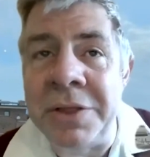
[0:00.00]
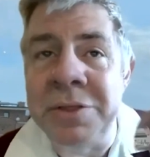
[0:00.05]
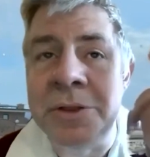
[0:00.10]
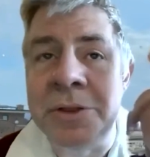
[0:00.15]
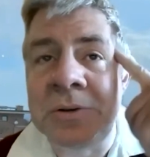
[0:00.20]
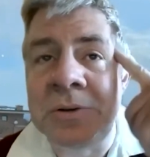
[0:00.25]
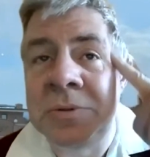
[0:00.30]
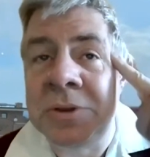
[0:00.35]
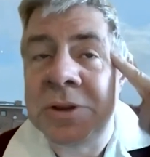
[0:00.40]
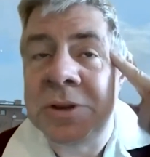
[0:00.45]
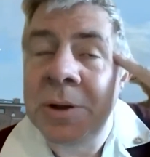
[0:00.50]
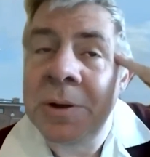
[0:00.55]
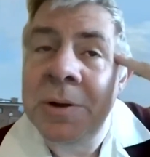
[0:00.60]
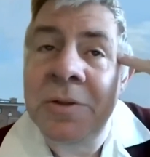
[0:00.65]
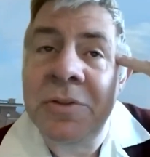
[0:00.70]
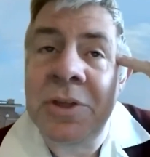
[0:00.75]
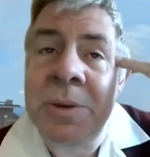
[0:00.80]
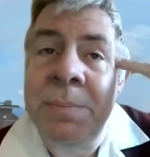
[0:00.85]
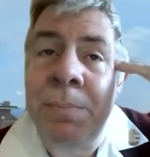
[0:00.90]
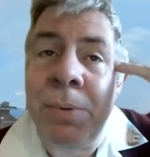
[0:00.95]
at the the,
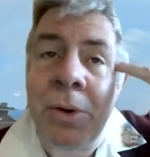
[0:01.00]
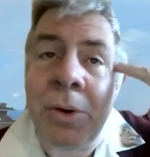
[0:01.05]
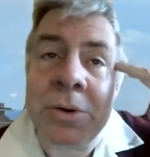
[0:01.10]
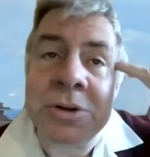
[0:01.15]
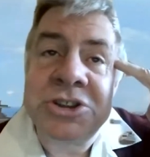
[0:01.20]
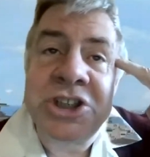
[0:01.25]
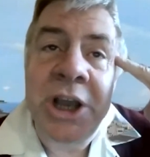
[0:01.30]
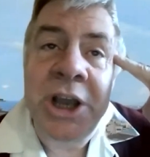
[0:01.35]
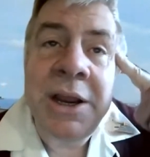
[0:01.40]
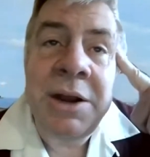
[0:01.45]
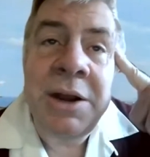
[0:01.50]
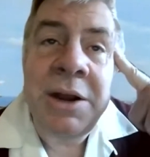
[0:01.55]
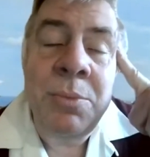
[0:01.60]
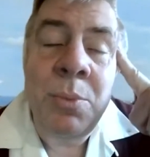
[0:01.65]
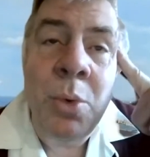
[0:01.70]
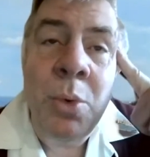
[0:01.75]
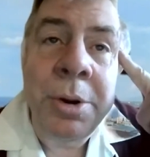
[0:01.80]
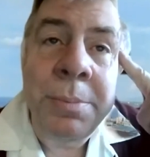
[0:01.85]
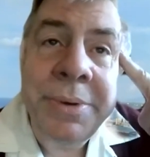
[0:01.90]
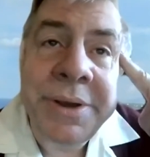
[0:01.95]
the
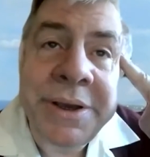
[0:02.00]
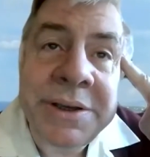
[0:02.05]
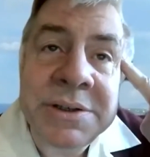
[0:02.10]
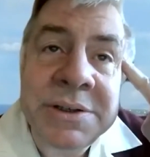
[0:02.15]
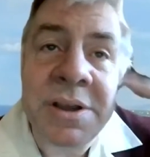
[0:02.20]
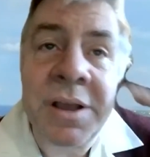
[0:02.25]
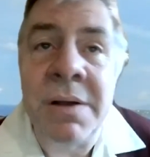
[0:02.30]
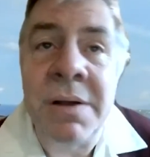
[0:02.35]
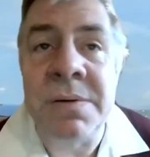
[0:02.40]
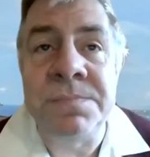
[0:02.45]
blockchain wannabes.